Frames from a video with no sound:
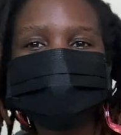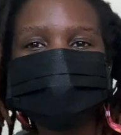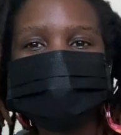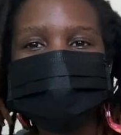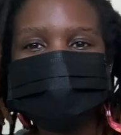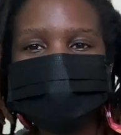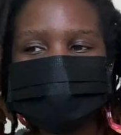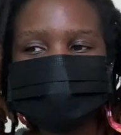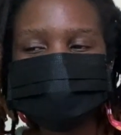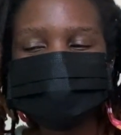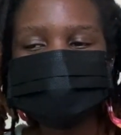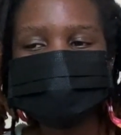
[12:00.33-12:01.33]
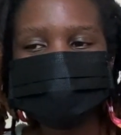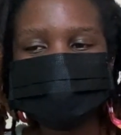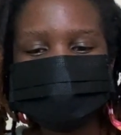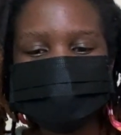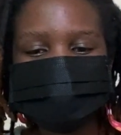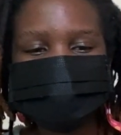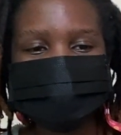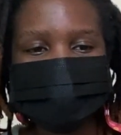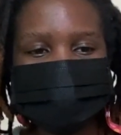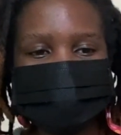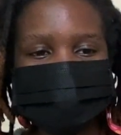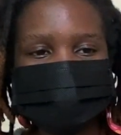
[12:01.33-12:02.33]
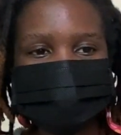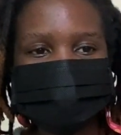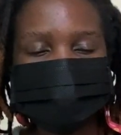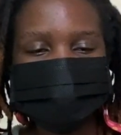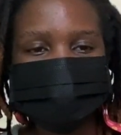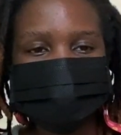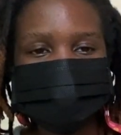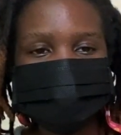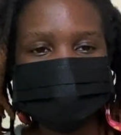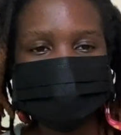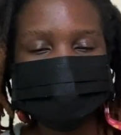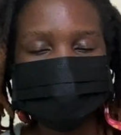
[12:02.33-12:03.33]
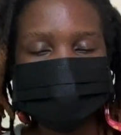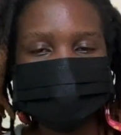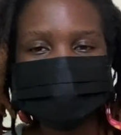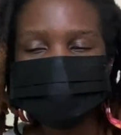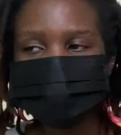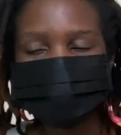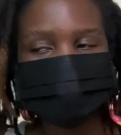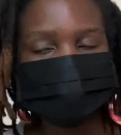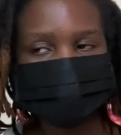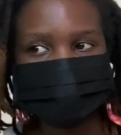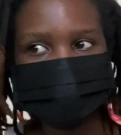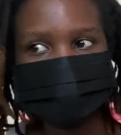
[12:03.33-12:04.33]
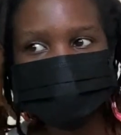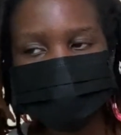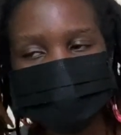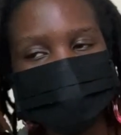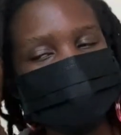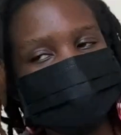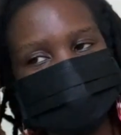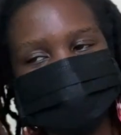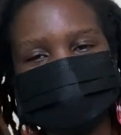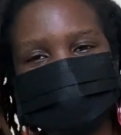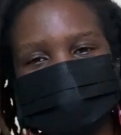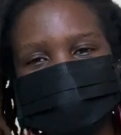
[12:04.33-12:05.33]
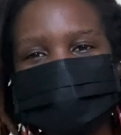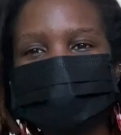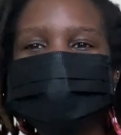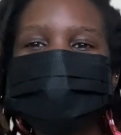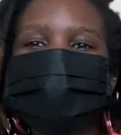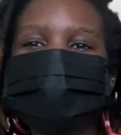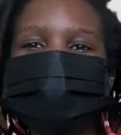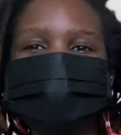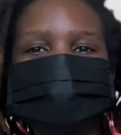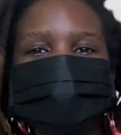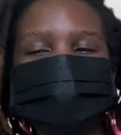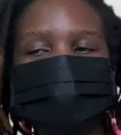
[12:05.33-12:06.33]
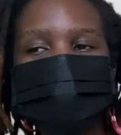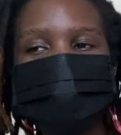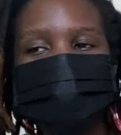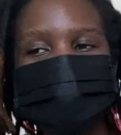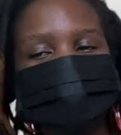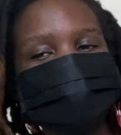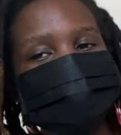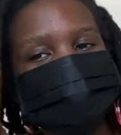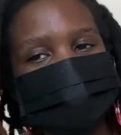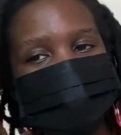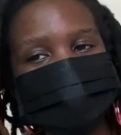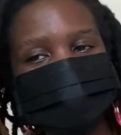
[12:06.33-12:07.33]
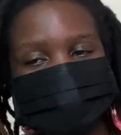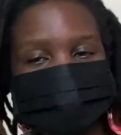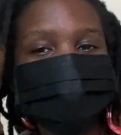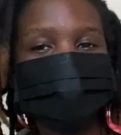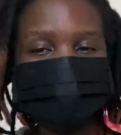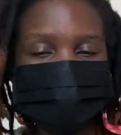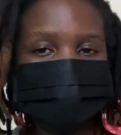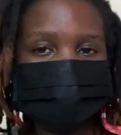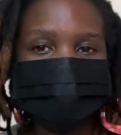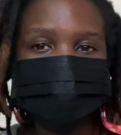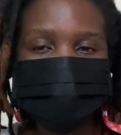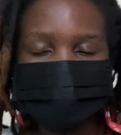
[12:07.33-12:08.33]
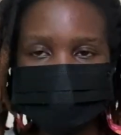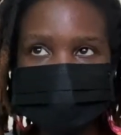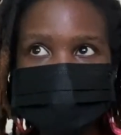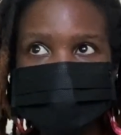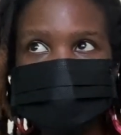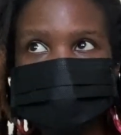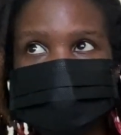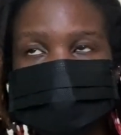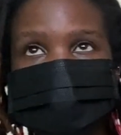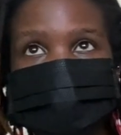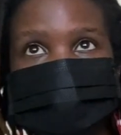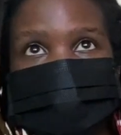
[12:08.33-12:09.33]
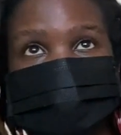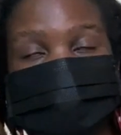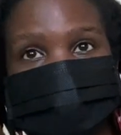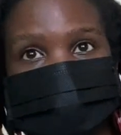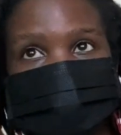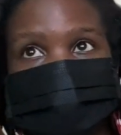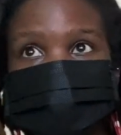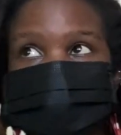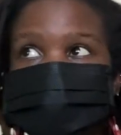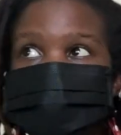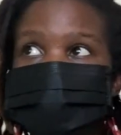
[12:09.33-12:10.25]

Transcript: so I went in at... What am I saying? I eventually went to work the next day because